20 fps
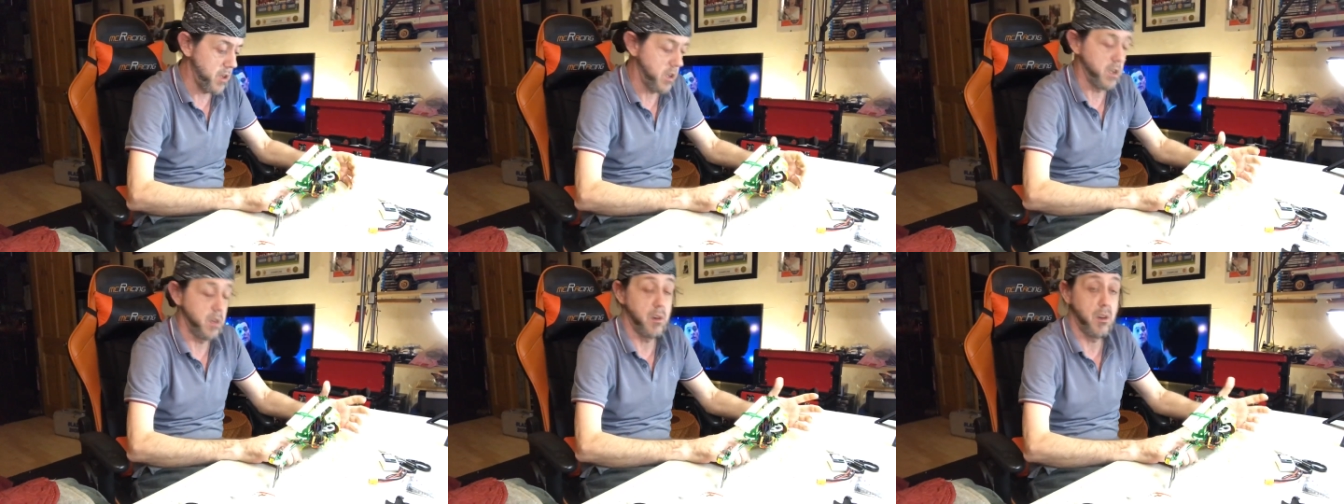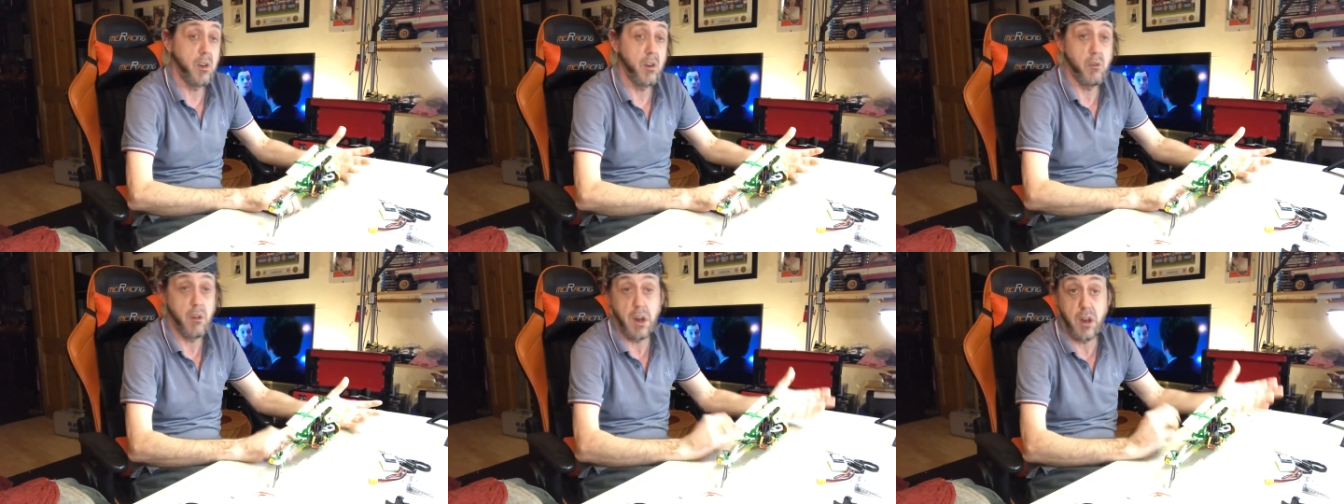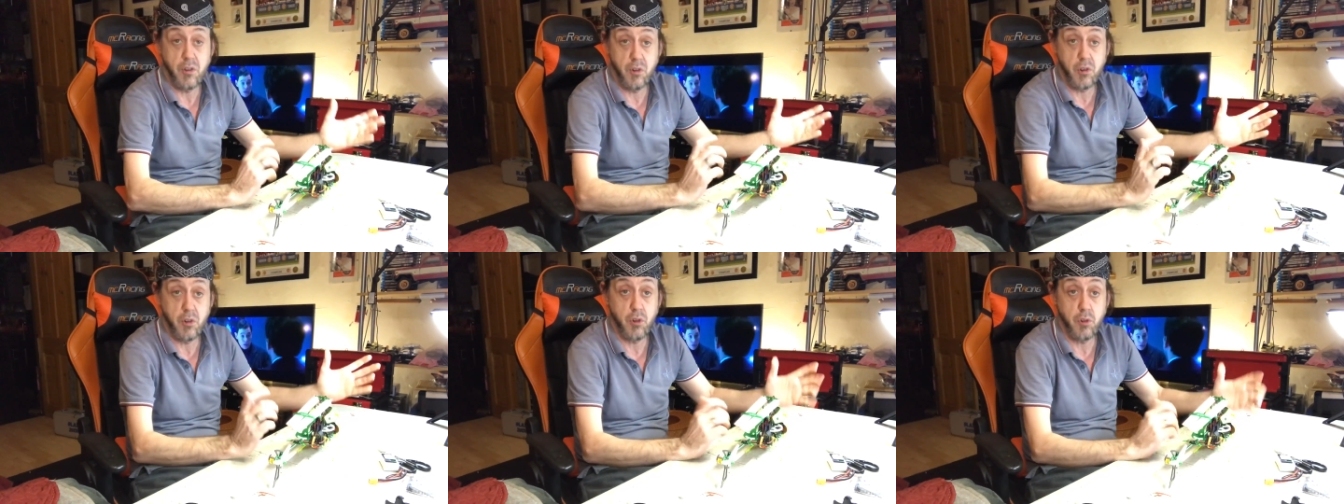and
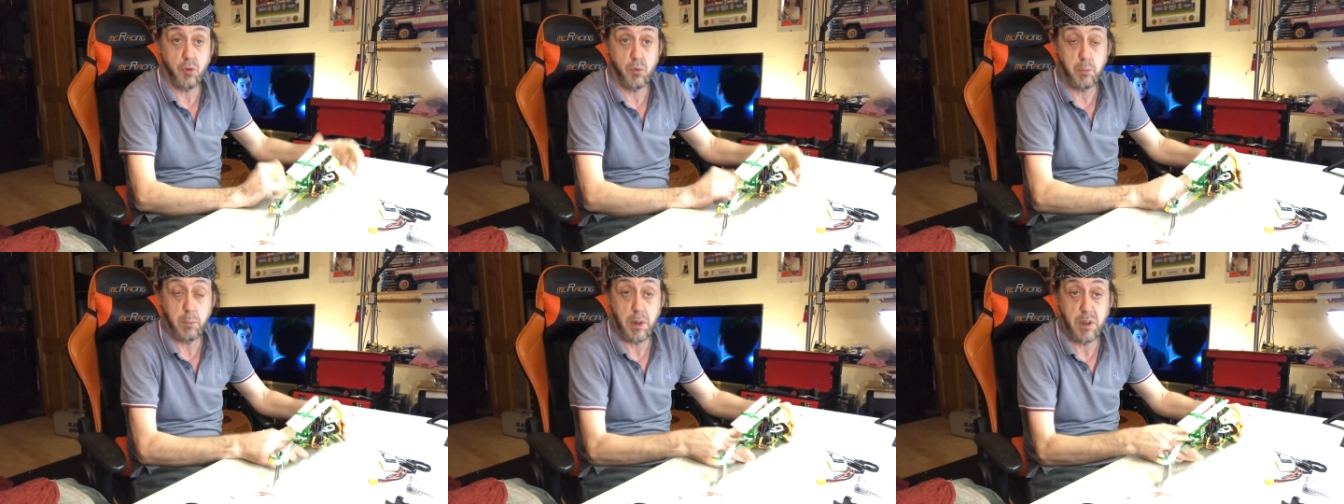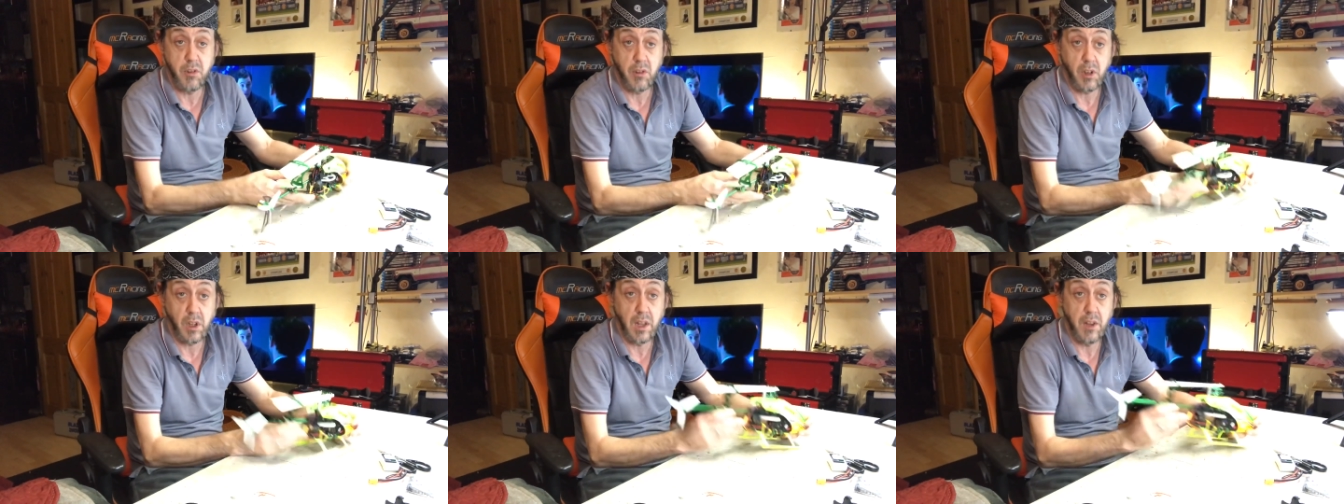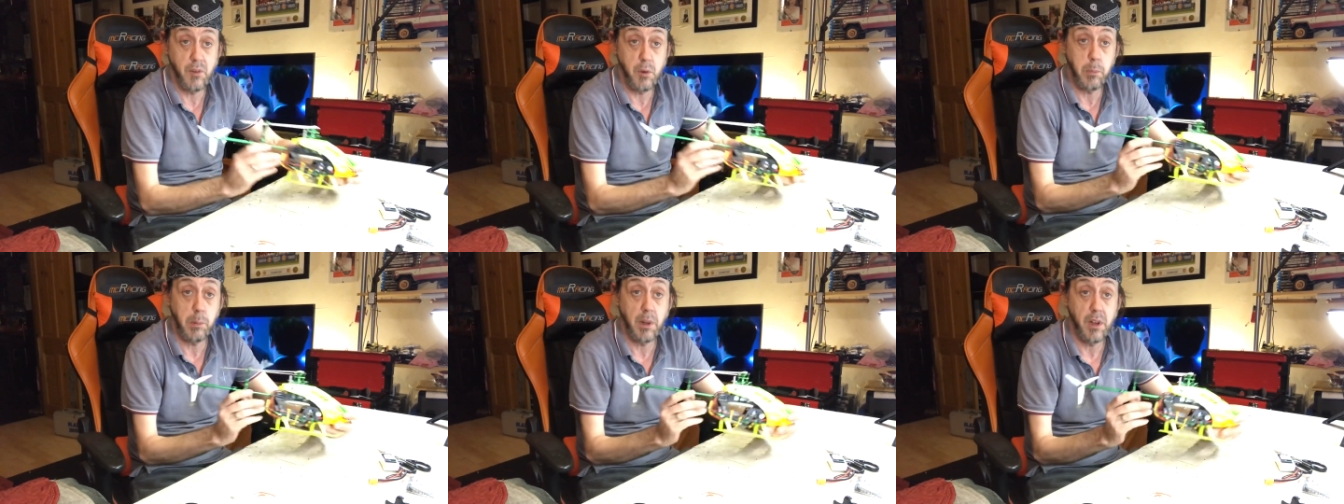Horizon just basically
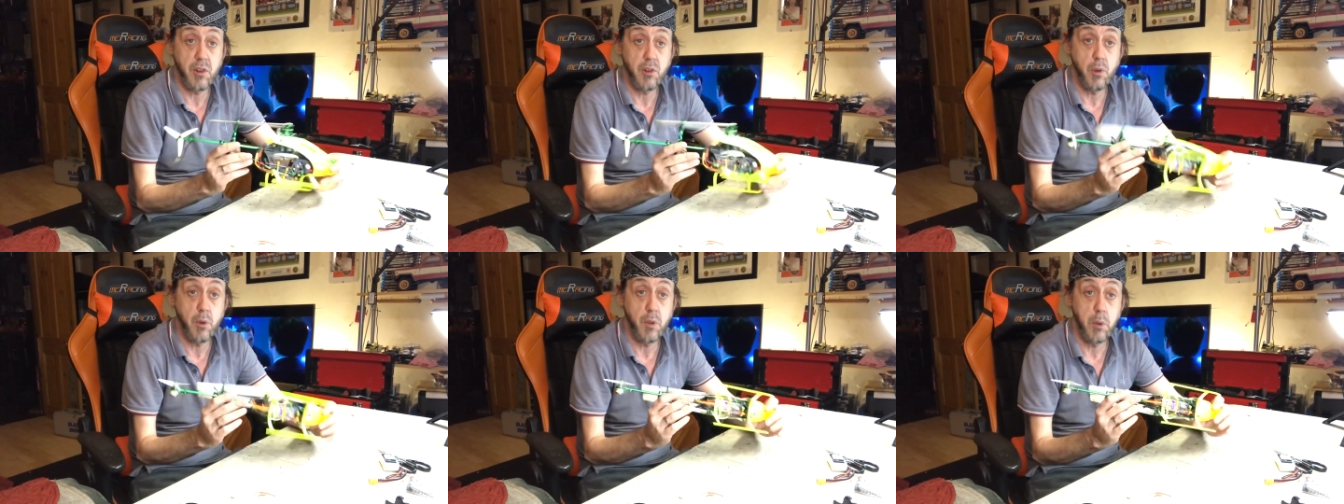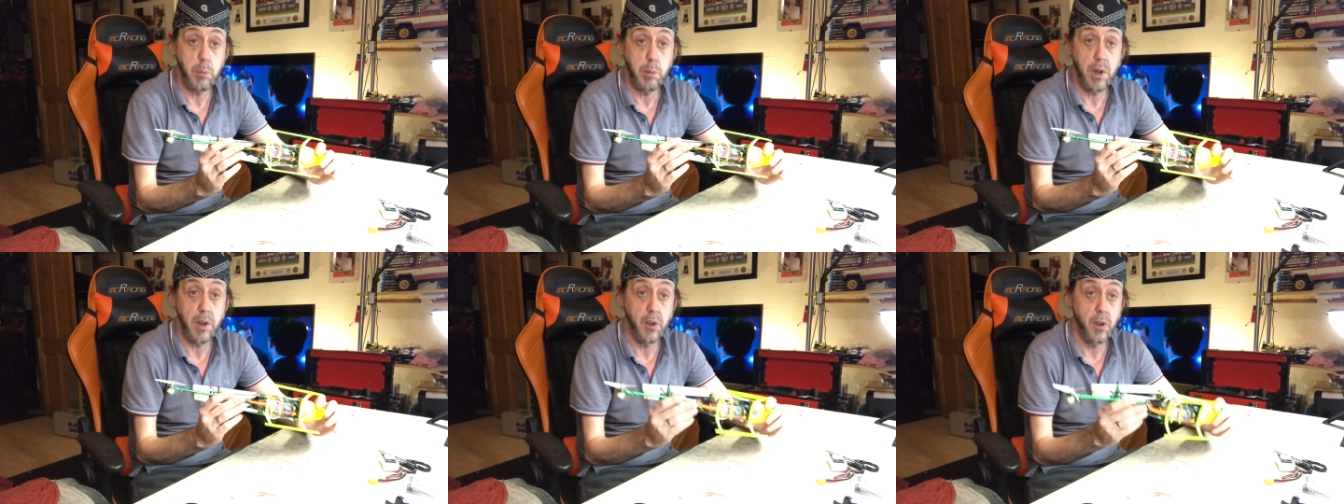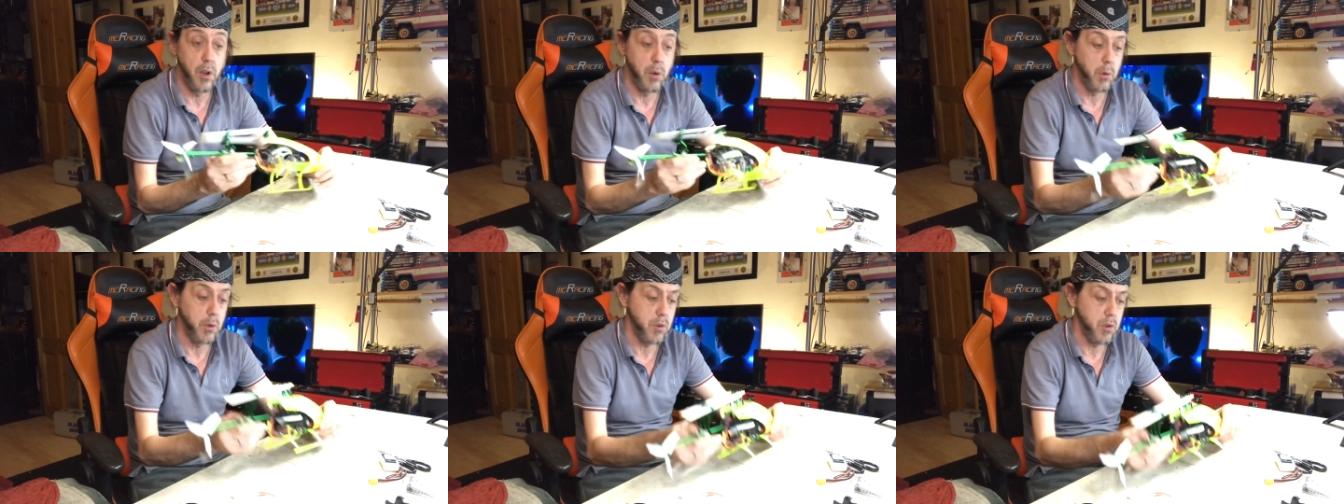replaced it with a brand new one.